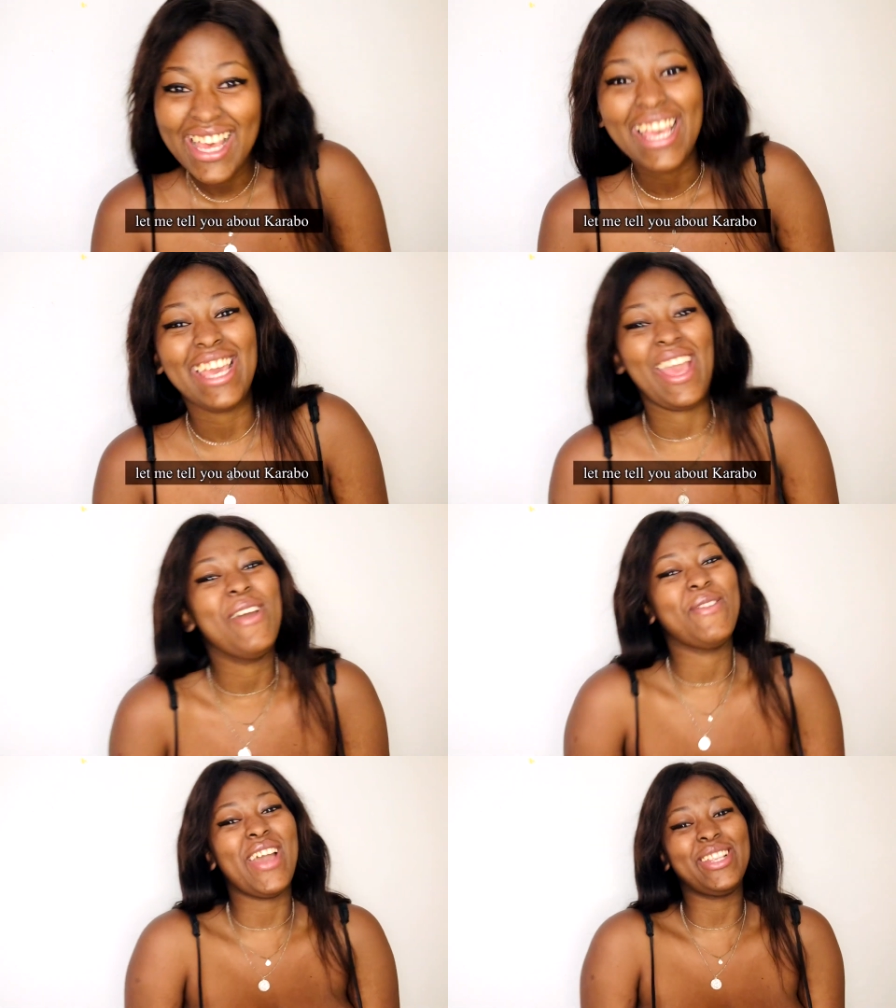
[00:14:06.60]

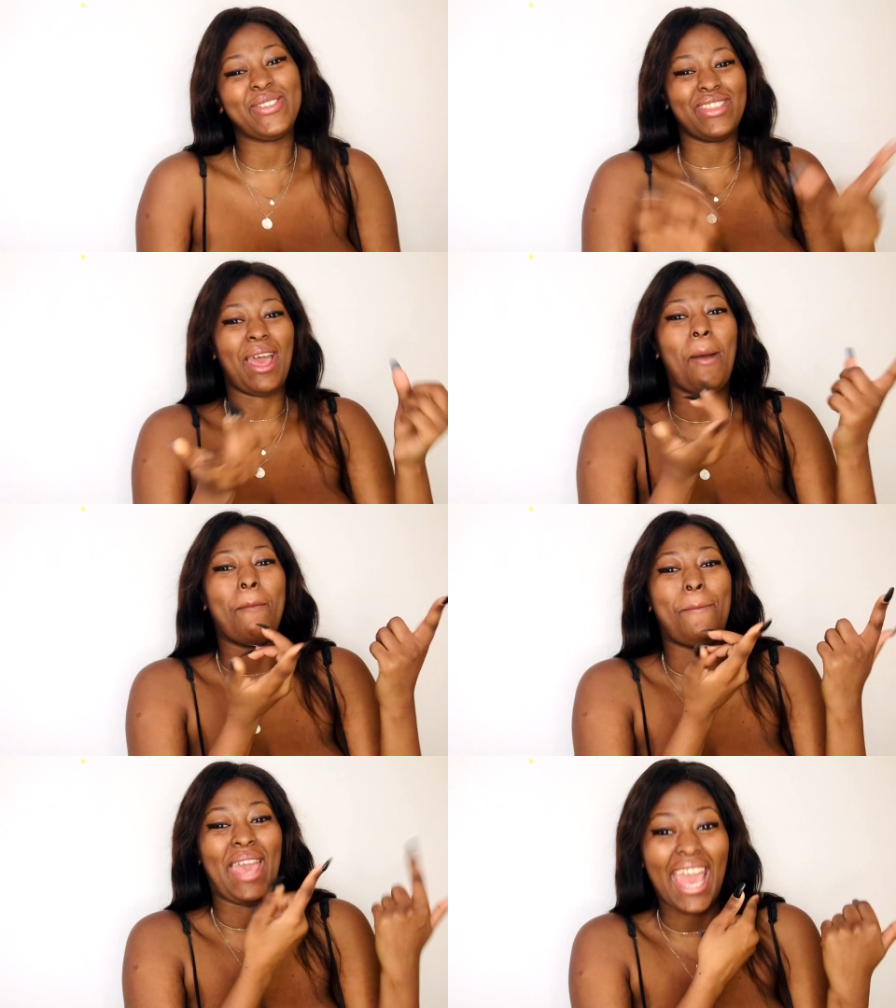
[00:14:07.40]
he went to
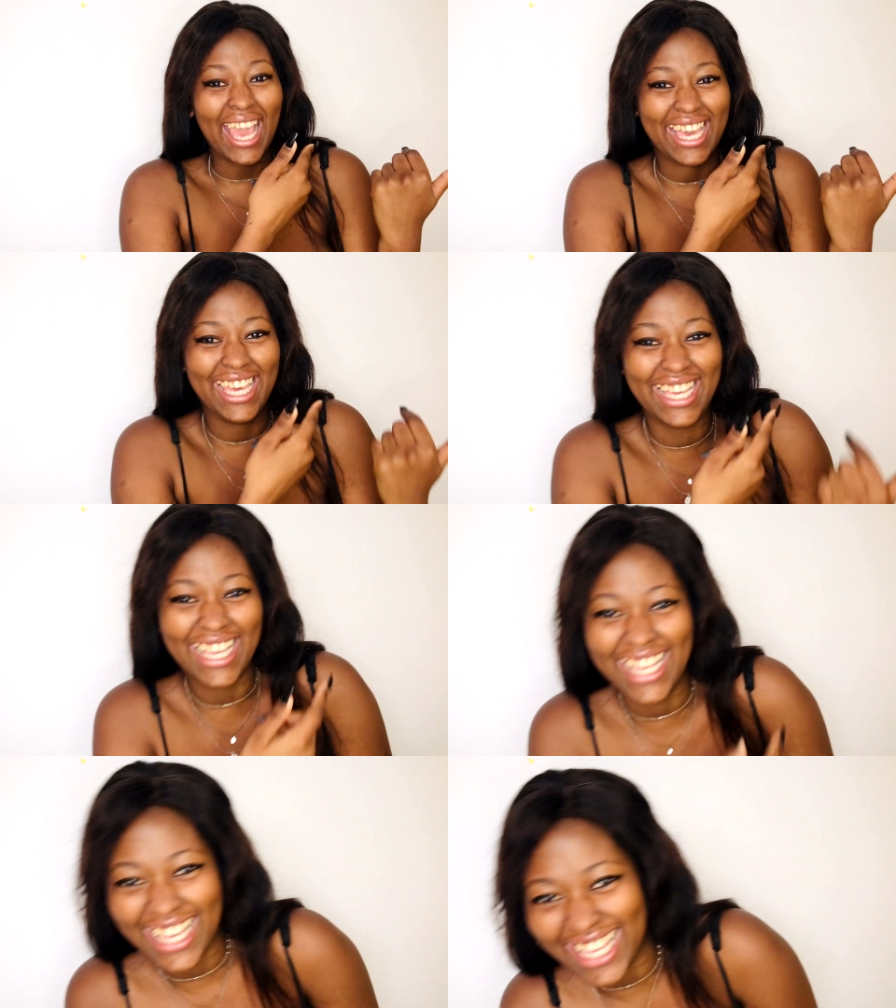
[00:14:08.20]
the back.
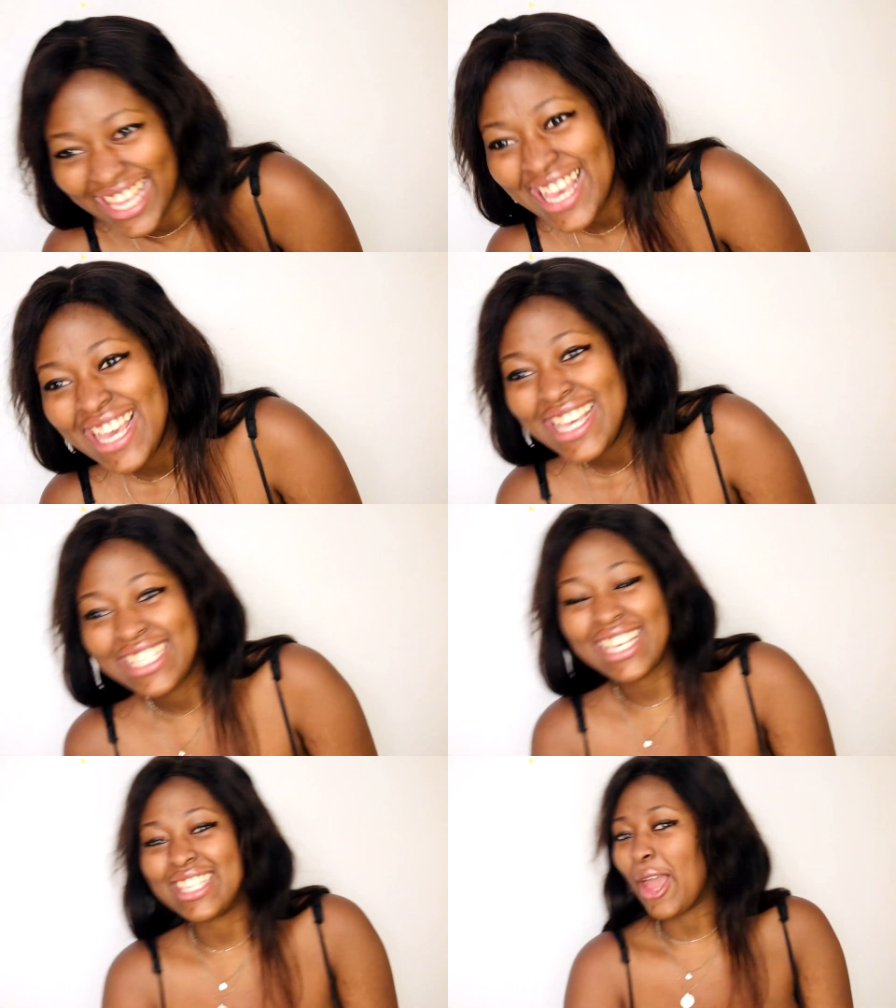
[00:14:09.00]

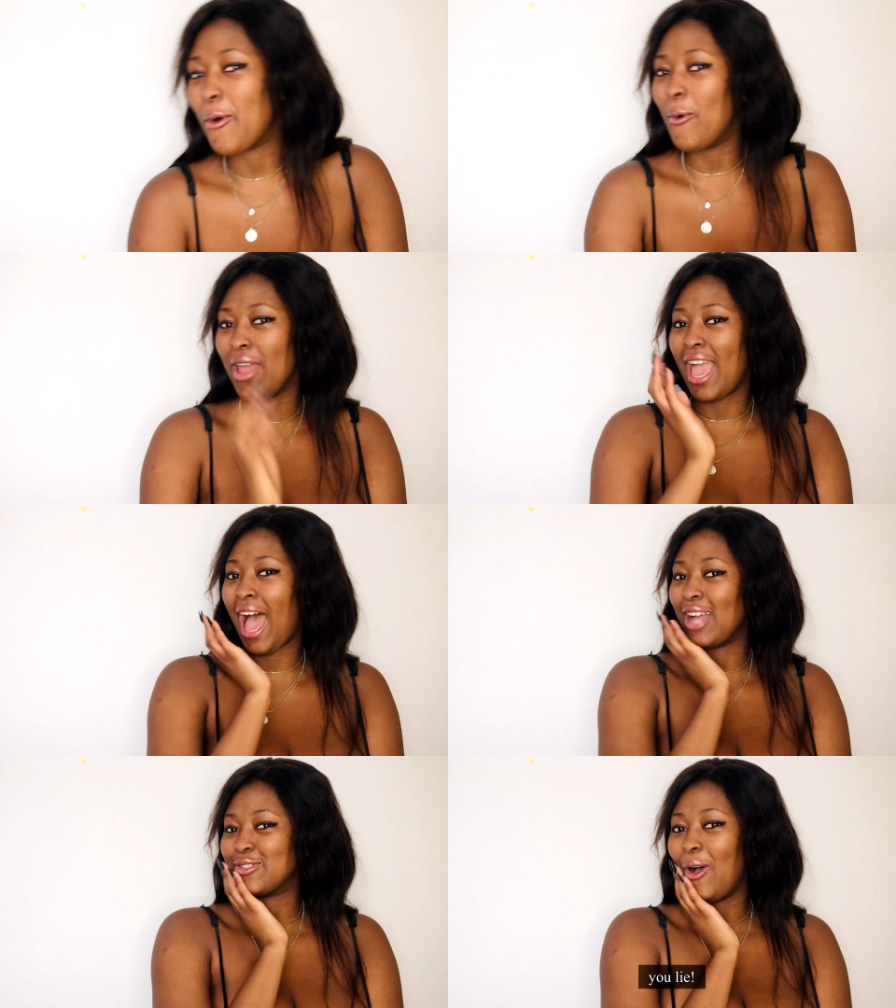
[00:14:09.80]
She's like, we
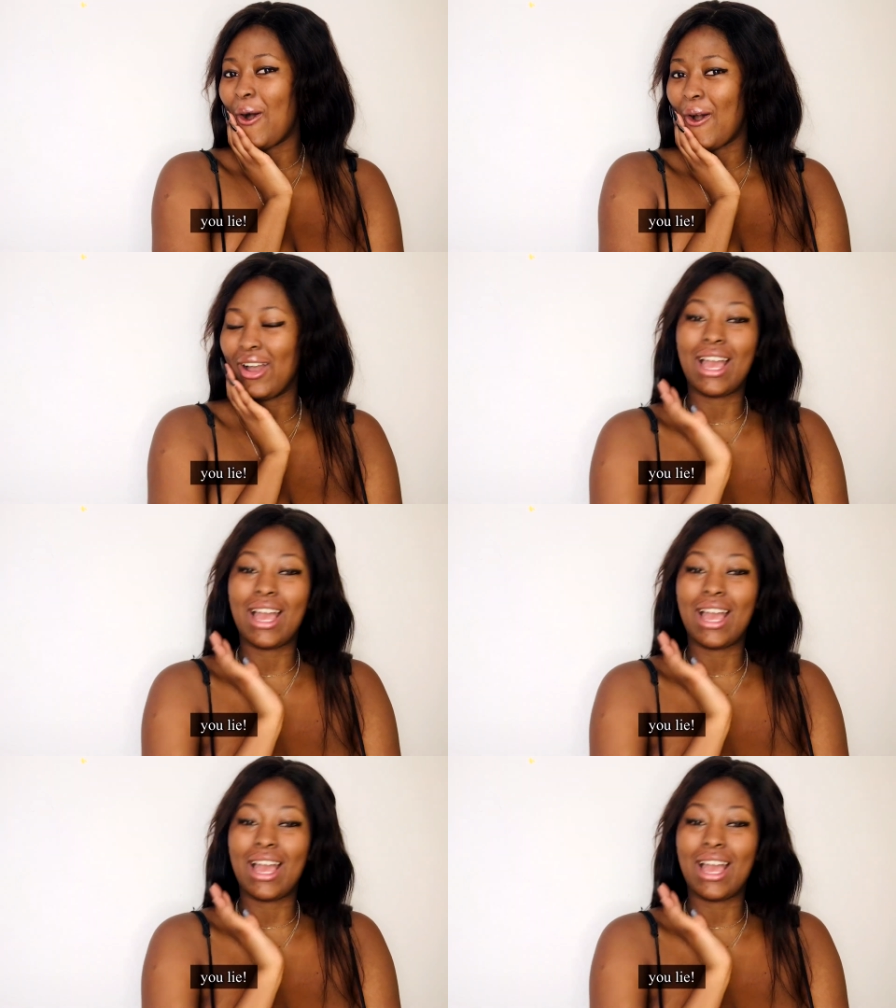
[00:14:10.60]
are cold.